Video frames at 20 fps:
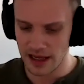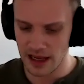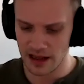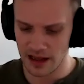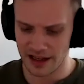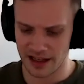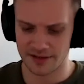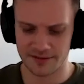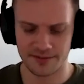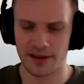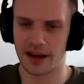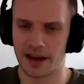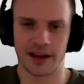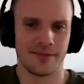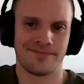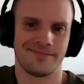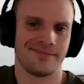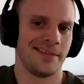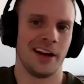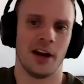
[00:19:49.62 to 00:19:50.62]
yeah, like a
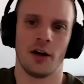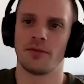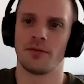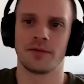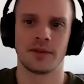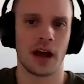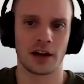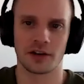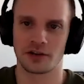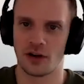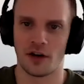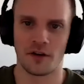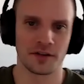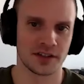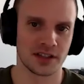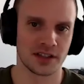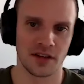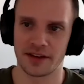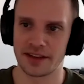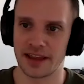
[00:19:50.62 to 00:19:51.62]
like a you know doctor's
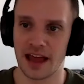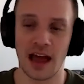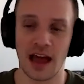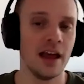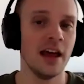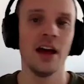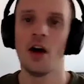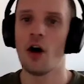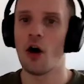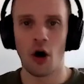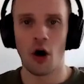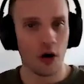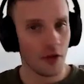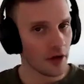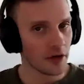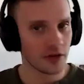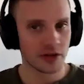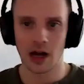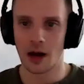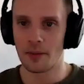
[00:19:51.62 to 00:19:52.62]
office stuff like that.
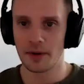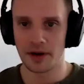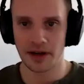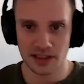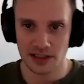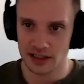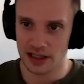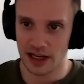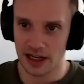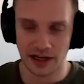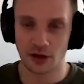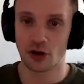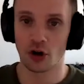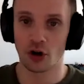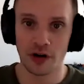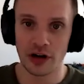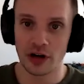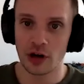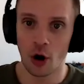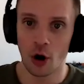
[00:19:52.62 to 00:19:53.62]
All those companies like
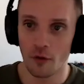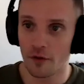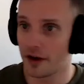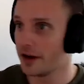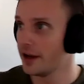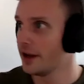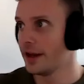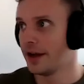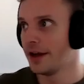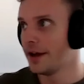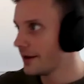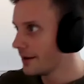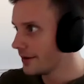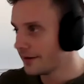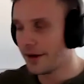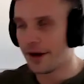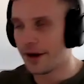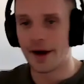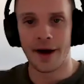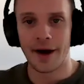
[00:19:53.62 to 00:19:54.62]
during COVID
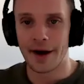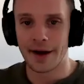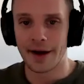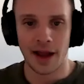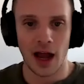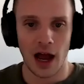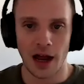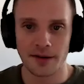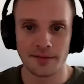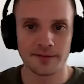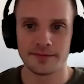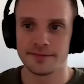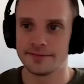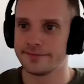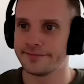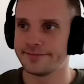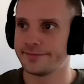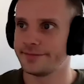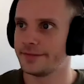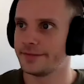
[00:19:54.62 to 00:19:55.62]
uh, got
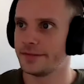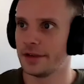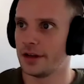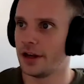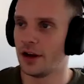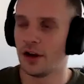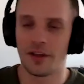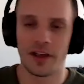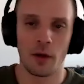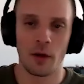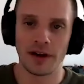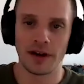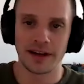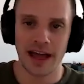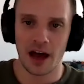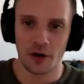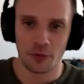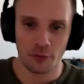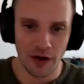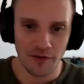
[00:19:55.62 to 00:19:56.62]
you know they went
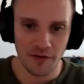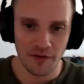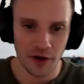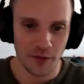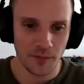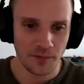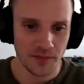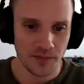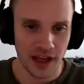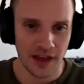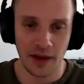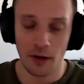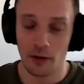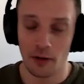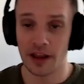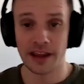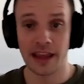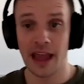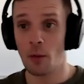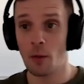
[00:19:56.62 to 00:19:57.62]
down in revenue, and they
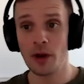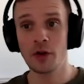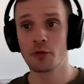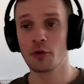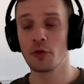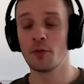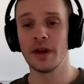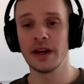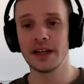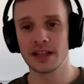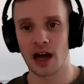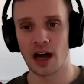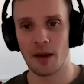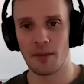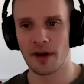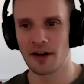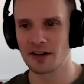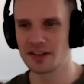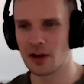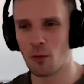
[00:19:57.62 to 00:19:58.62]
were like, "Yeah, we grew big
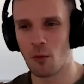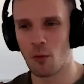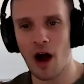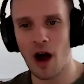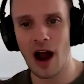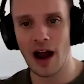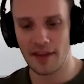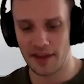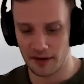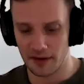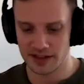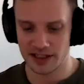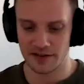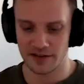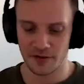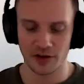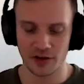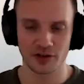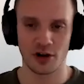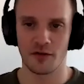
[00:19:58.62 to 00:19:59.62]
time." And I was like, "Why?" And they
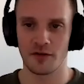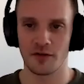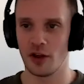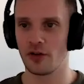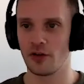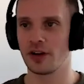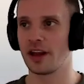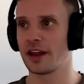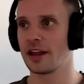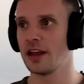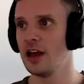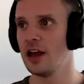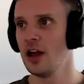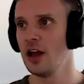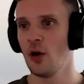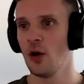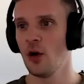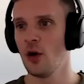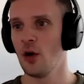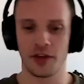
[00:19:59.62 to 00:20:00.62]
said, first off, Logan, like
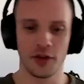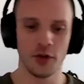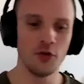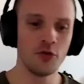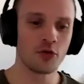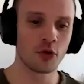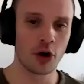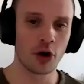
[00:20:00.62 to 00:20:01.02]
with you